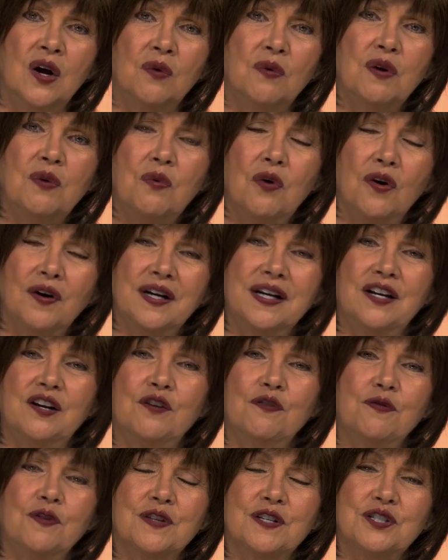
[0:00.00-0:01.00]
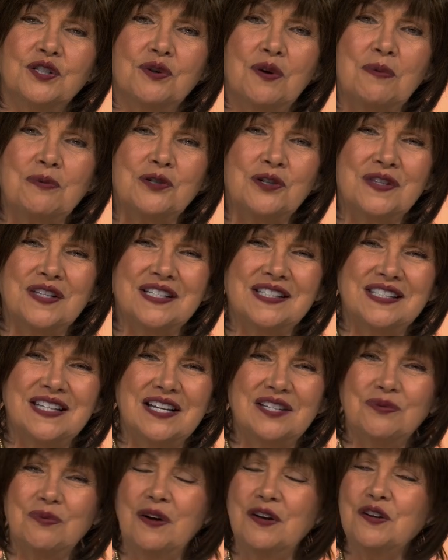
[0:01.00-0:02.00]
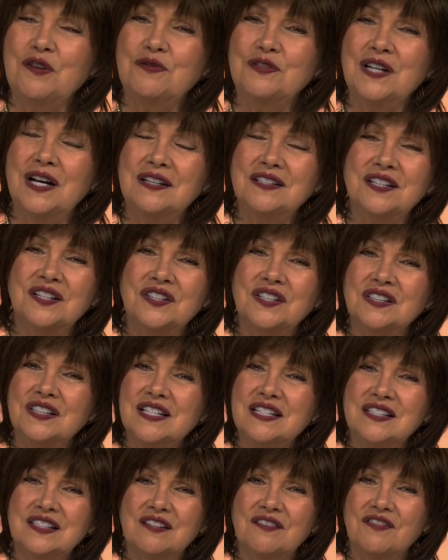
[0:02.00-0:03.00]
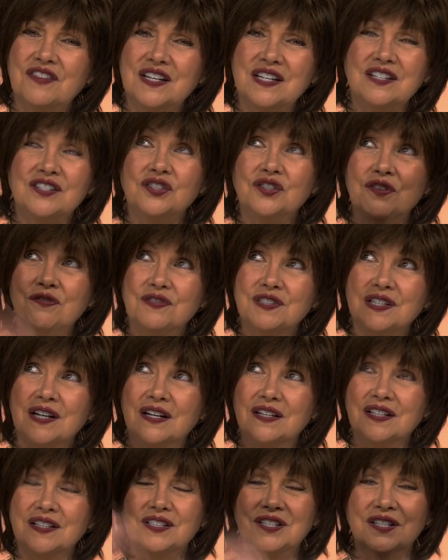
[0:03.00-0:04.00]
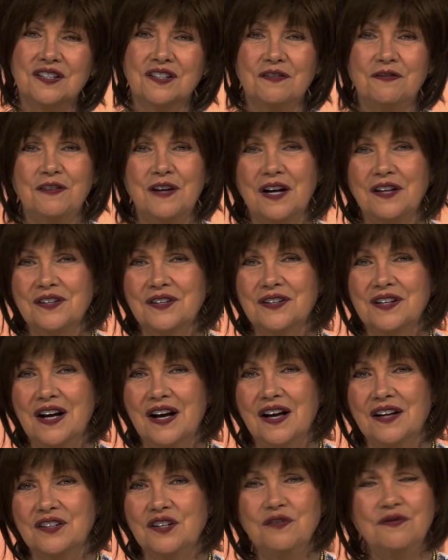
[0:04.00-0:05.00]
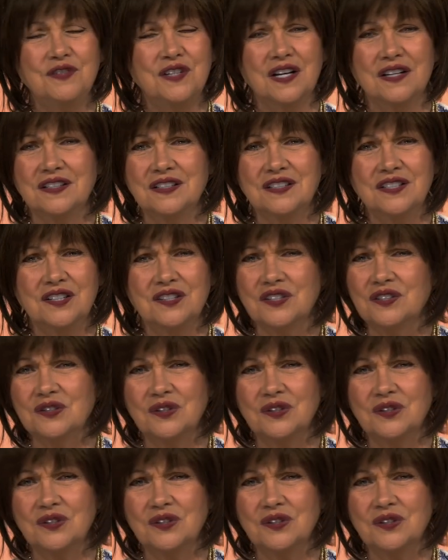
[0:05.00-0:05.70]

rewarding you for the scripture that says, What you've done to the least of these, you've done unto the Father God, you've done unto the